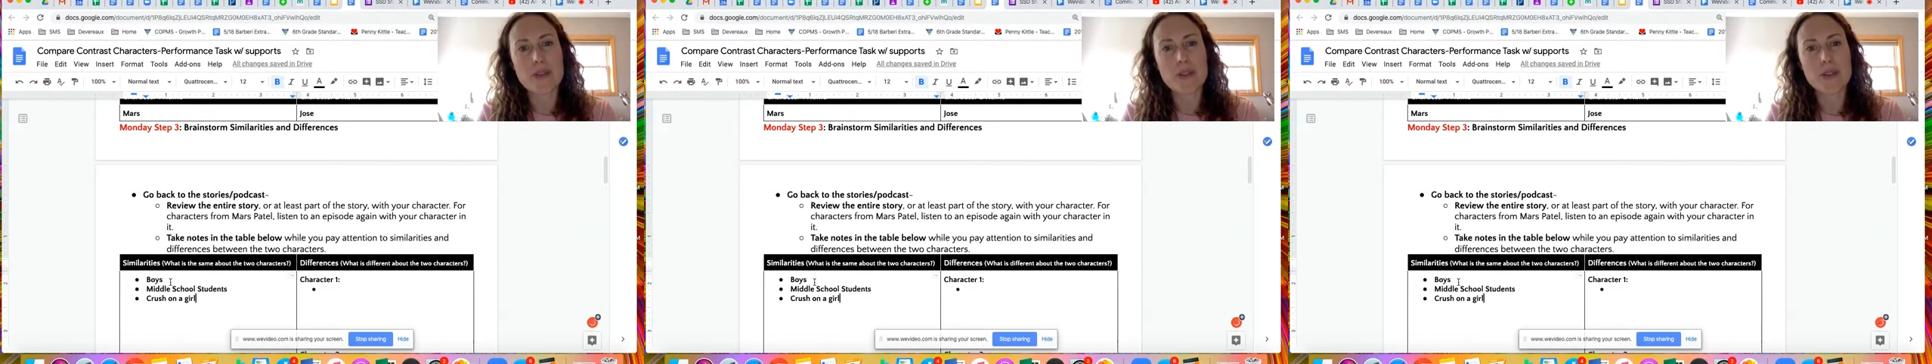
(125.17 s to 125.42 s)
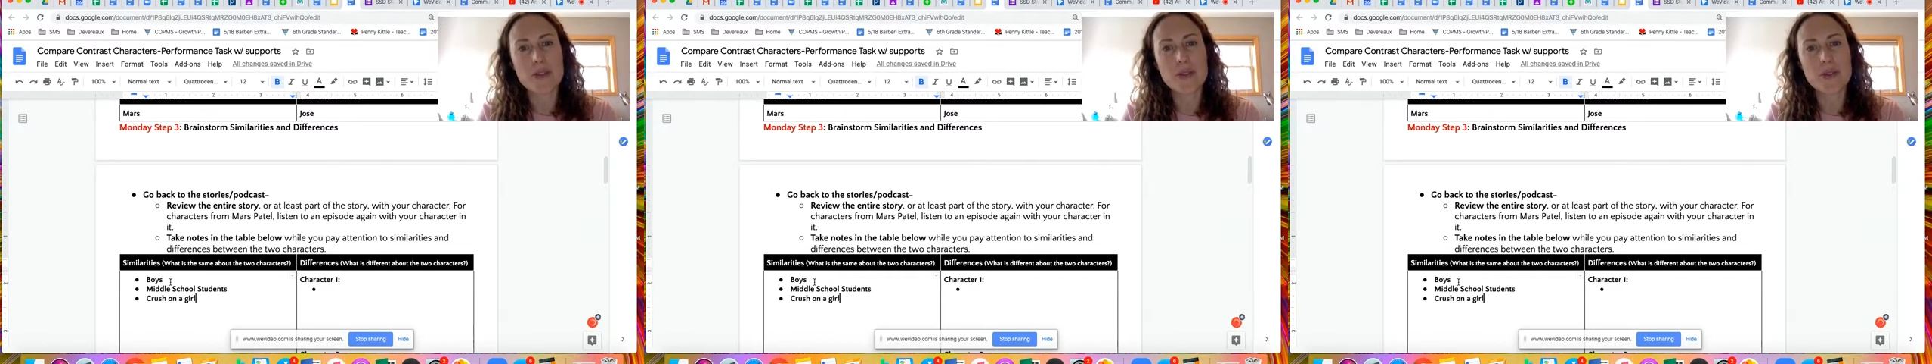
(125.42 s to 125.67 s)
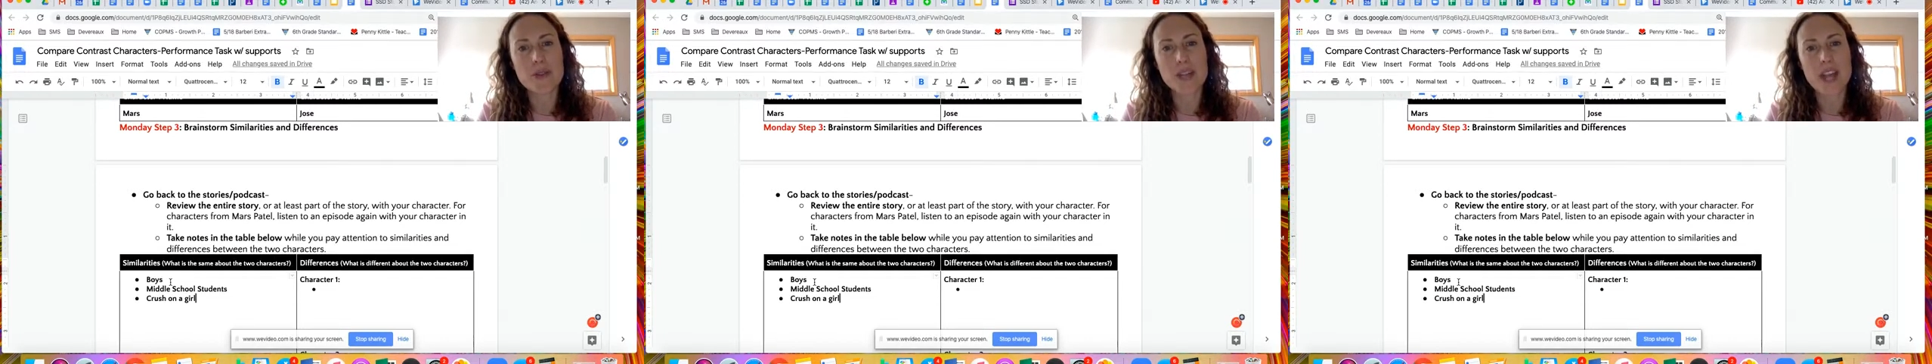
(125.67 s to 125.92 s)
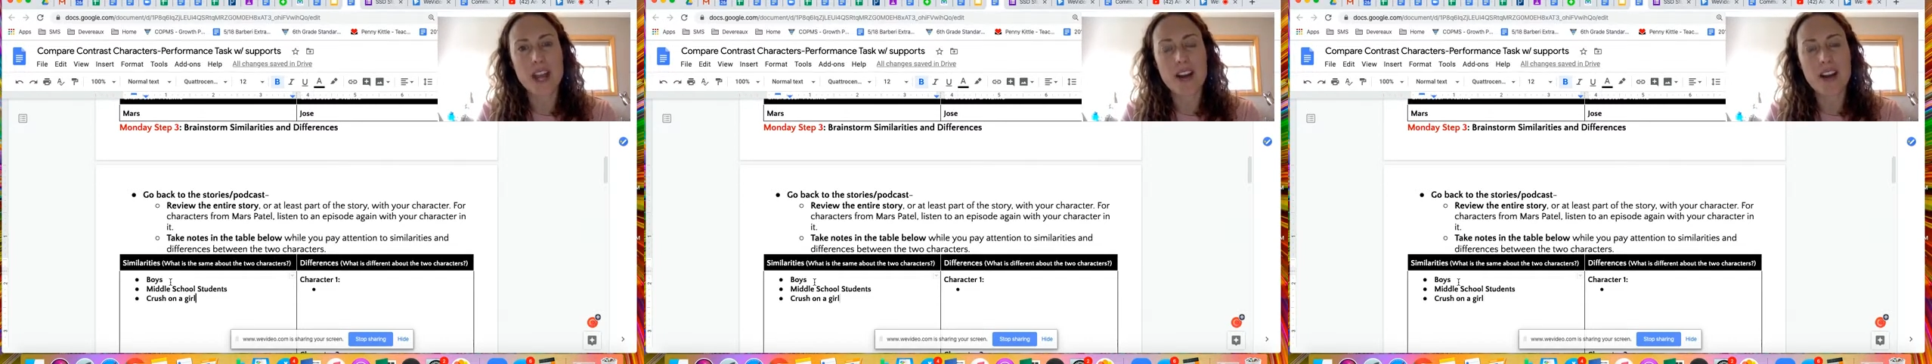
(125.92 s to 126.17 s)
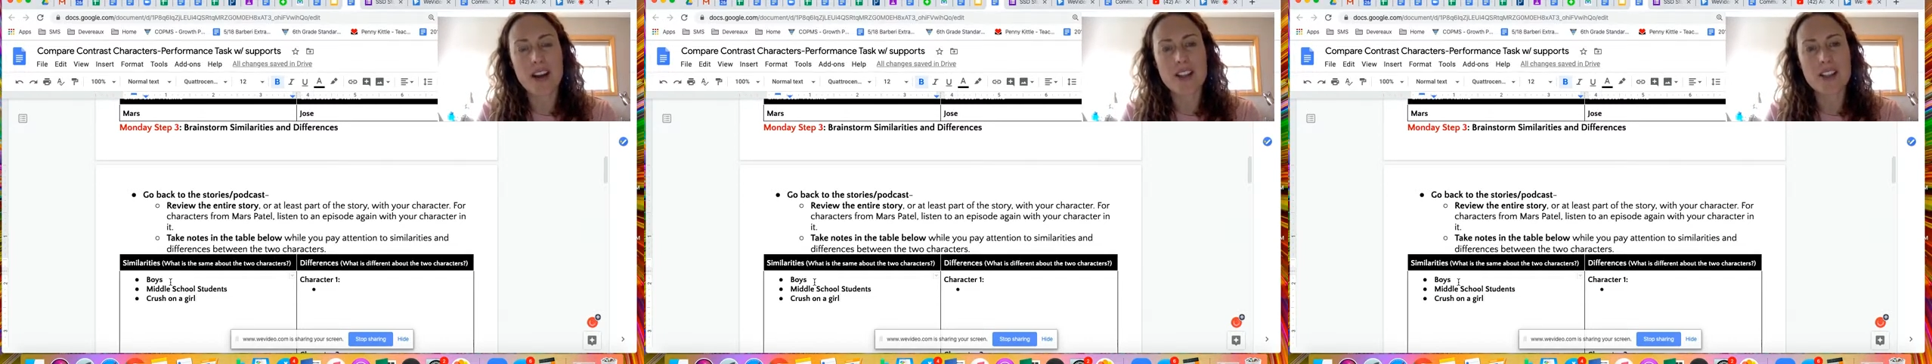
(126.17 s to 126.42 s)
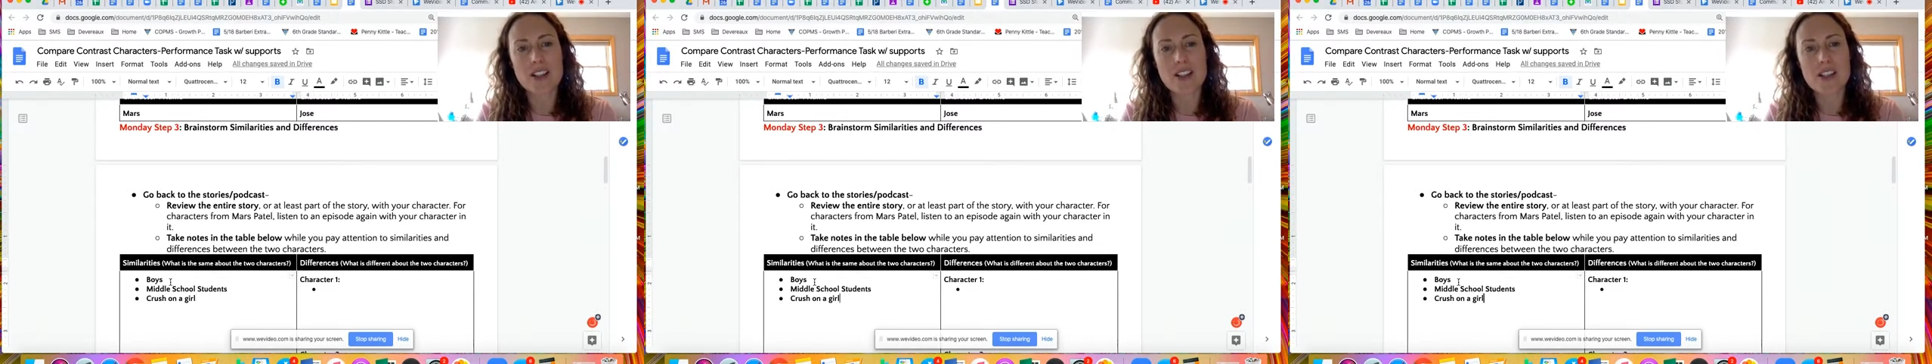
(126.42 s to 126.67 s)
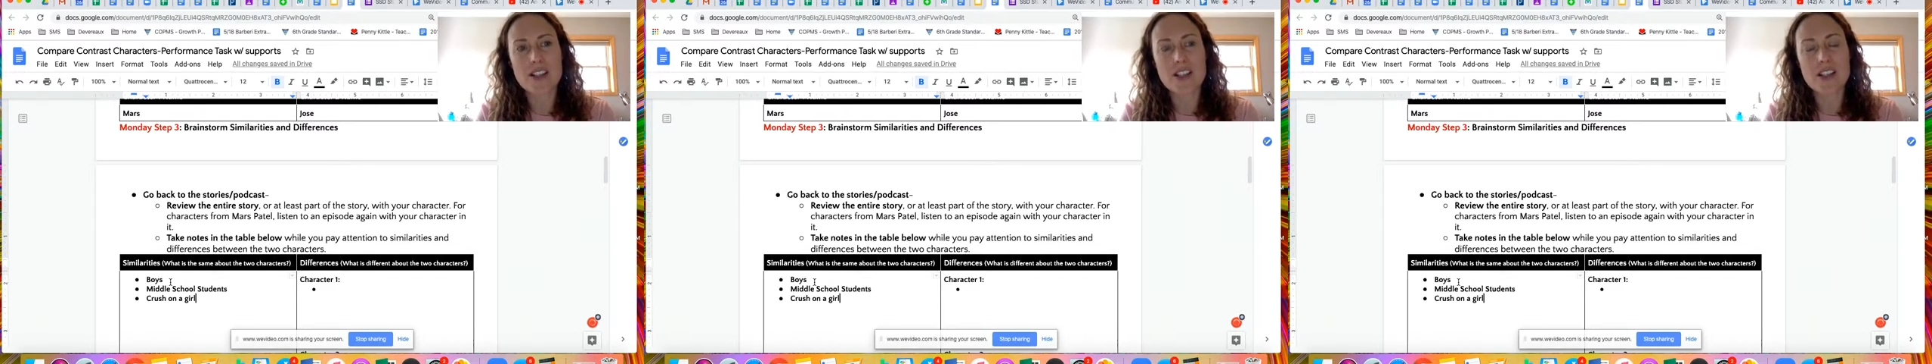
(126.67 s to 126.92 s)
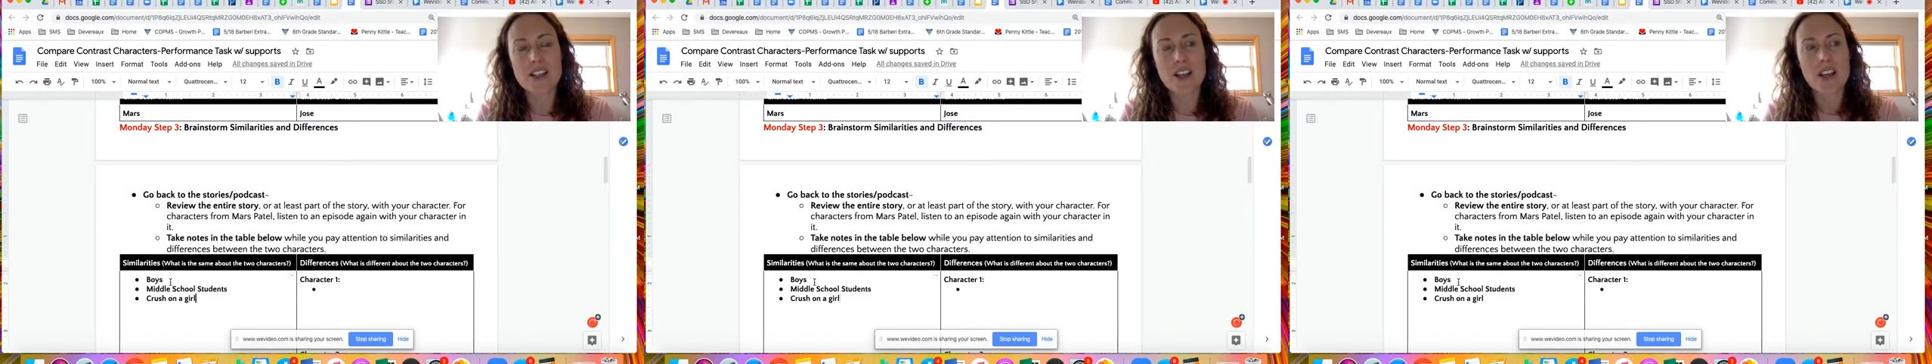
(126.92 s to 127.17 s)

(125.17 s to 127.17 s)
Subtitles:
two characters?